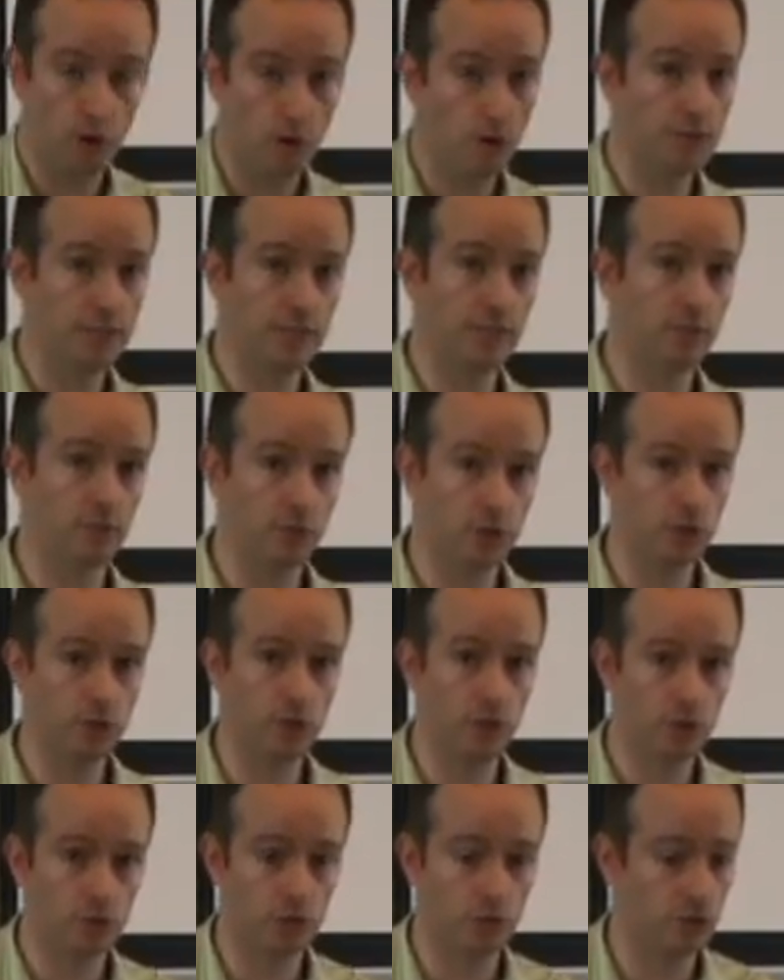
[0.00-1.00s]
all this
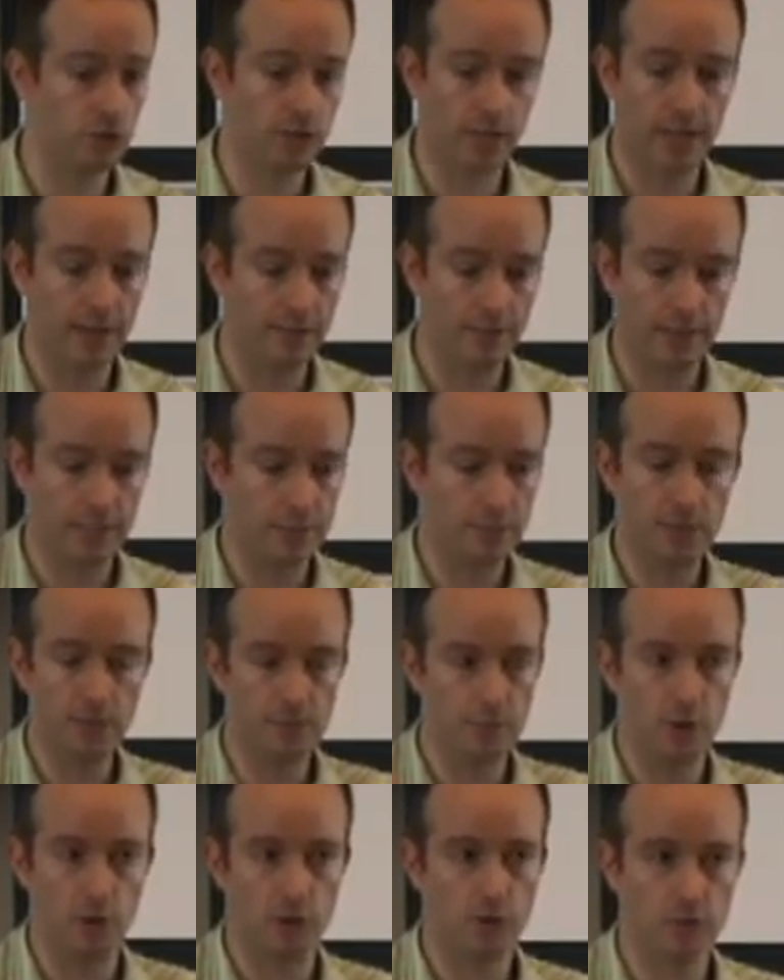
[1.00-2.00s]
infrastructure, you can have as
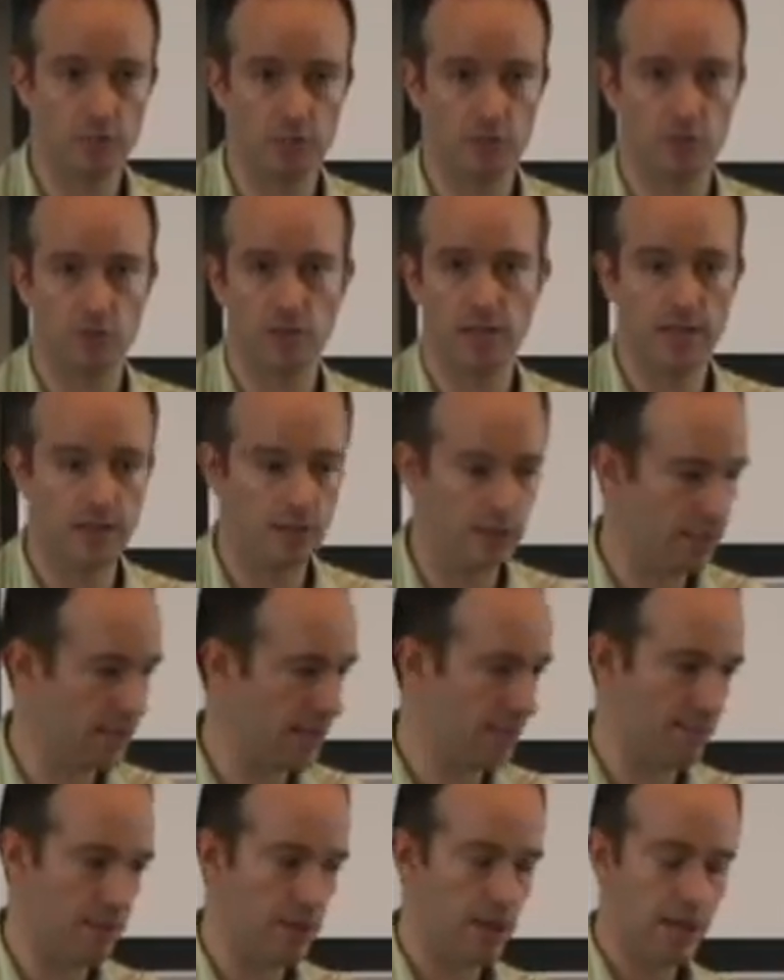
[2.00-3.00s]
many partners as you can and can
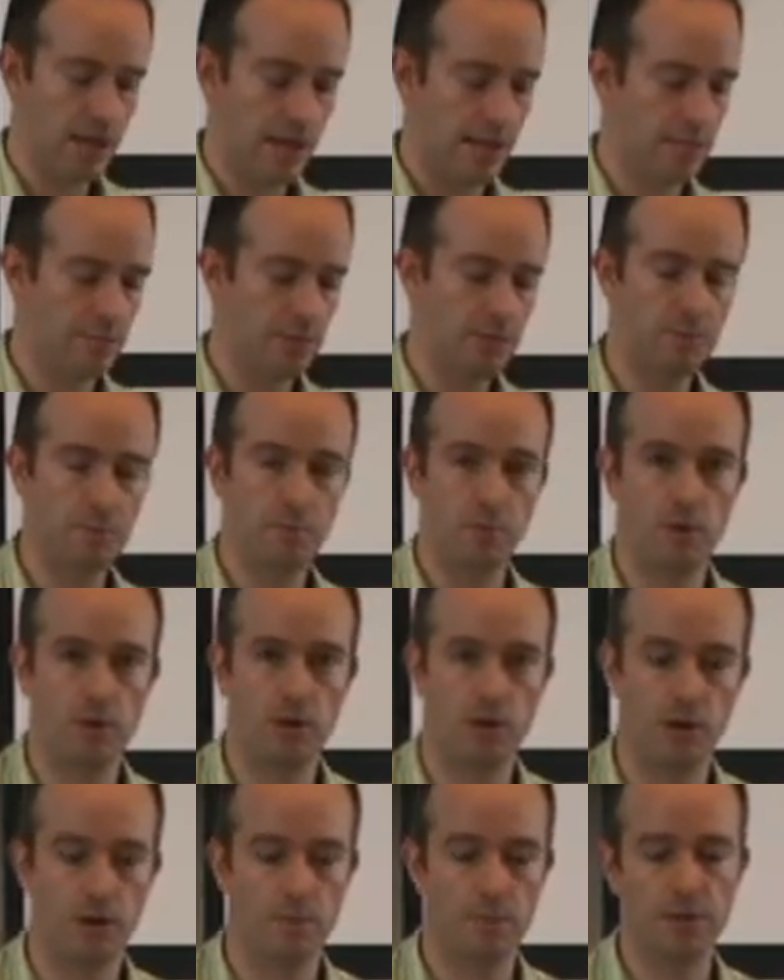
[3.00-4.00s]
have as many
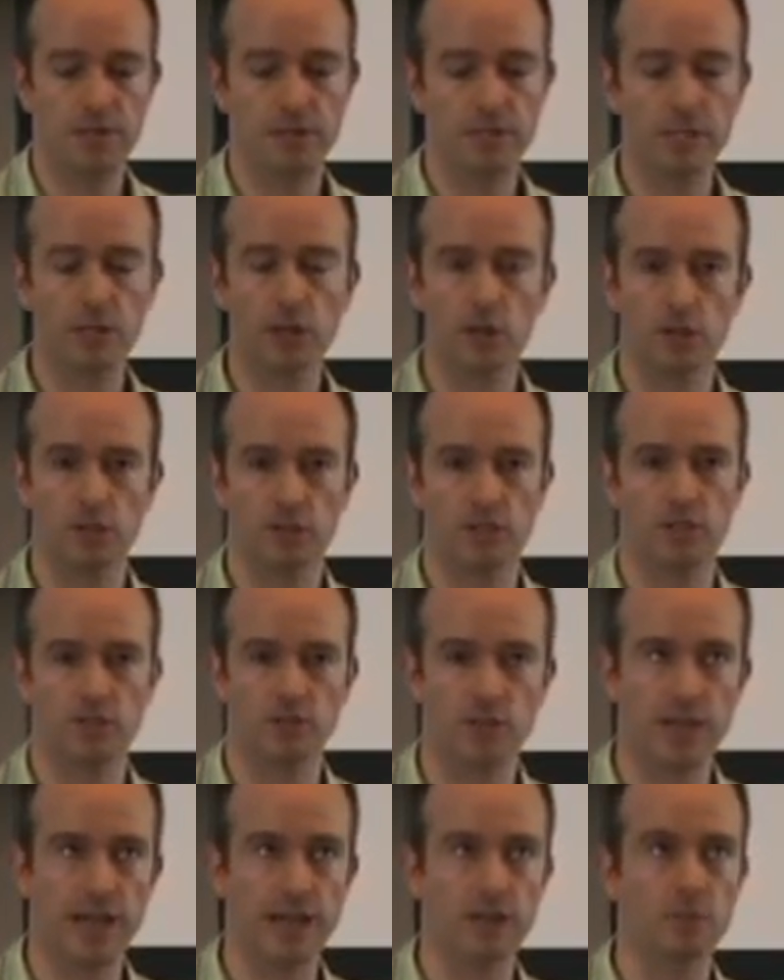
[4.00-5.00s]
penalty clauses as
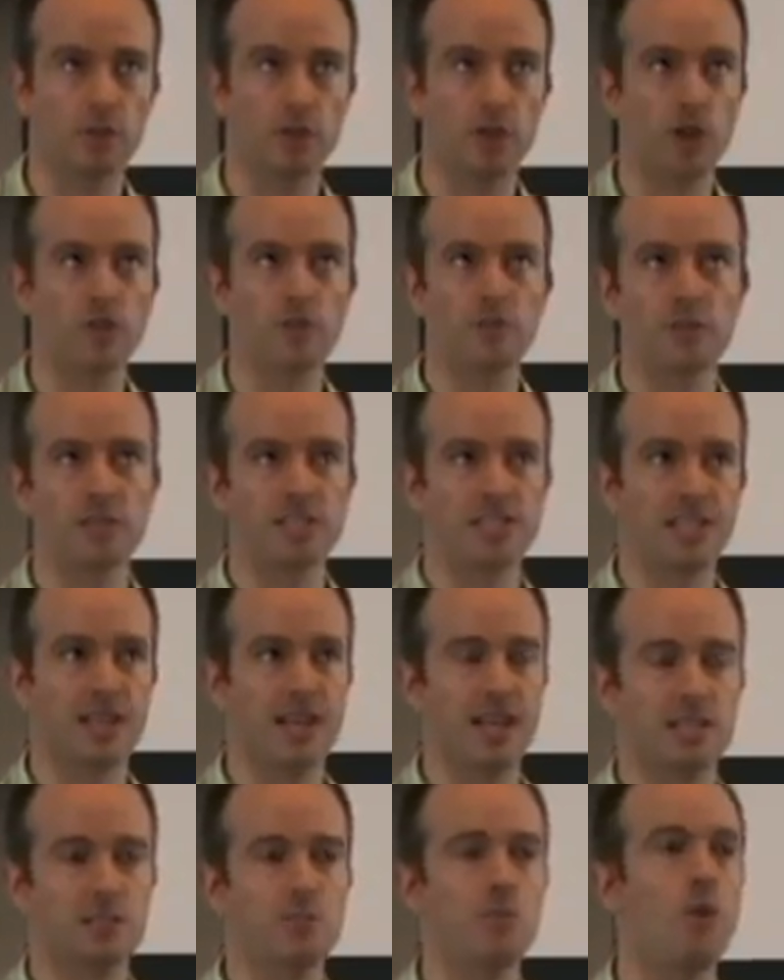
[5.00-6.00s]
you can, but the government still
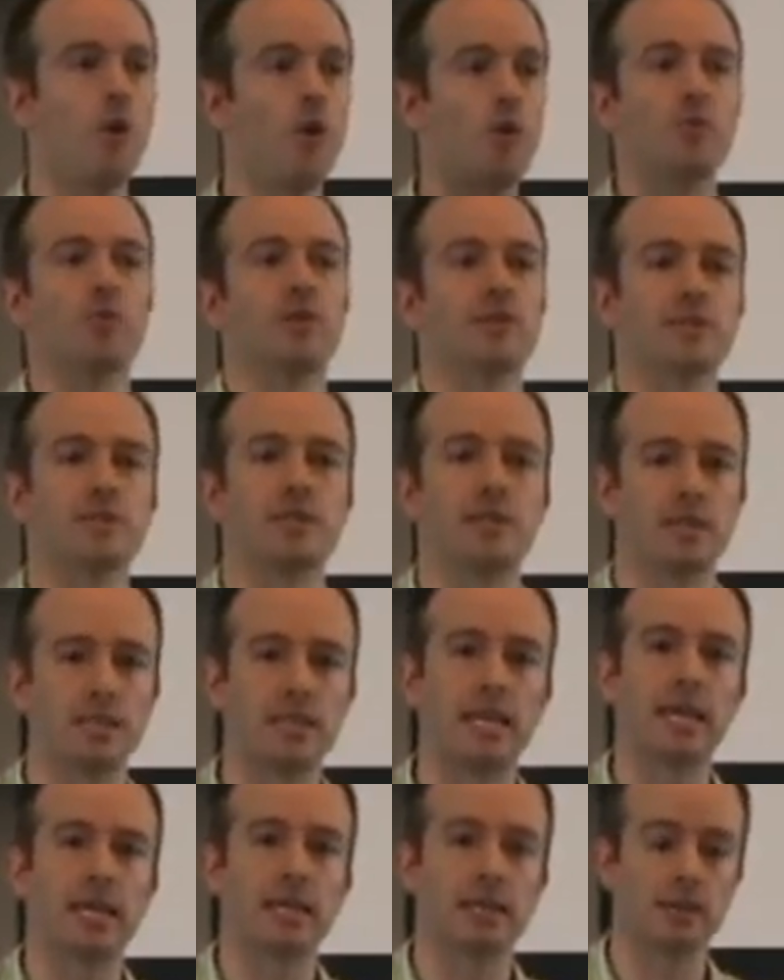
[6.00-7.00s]
has more risk in
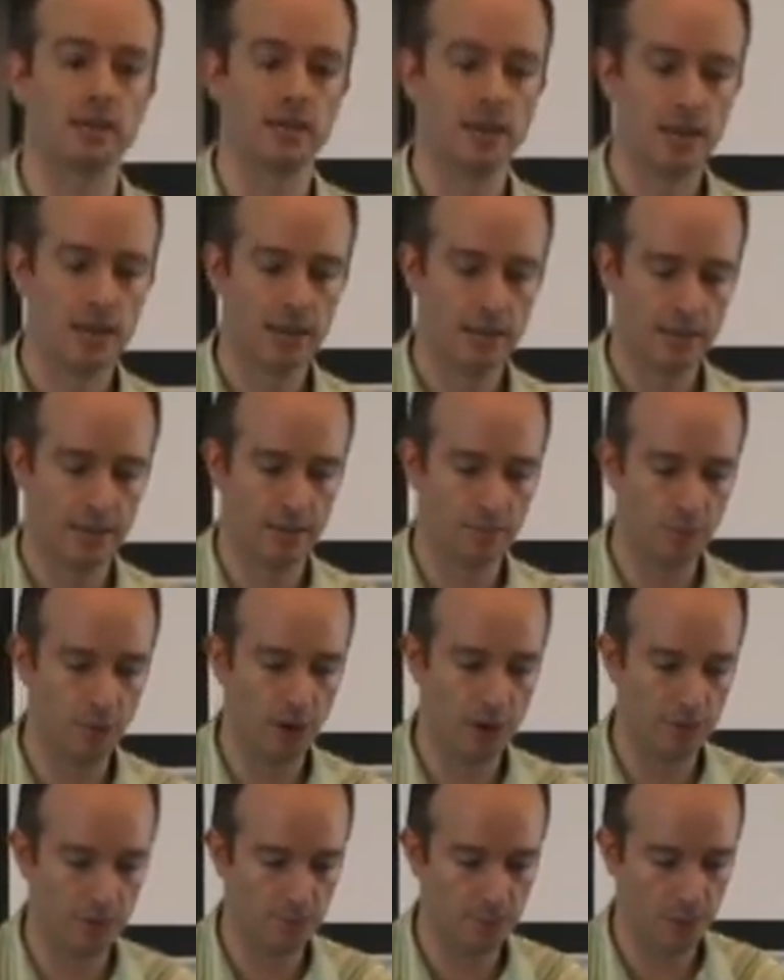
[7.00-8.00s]
the end than
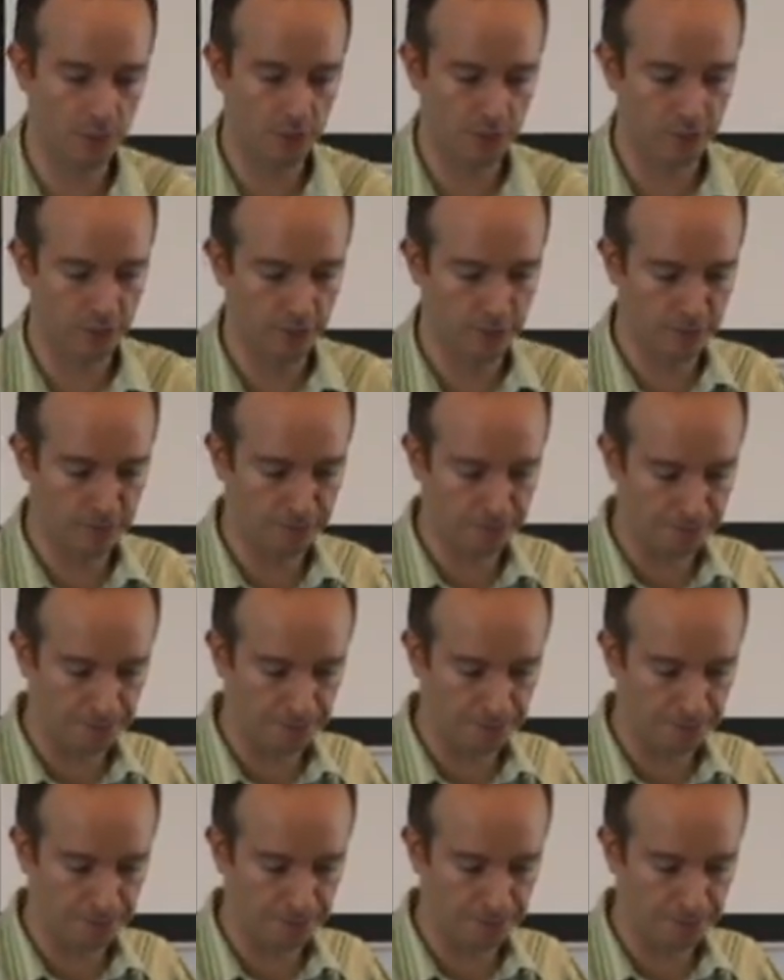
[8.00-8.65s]
private partners.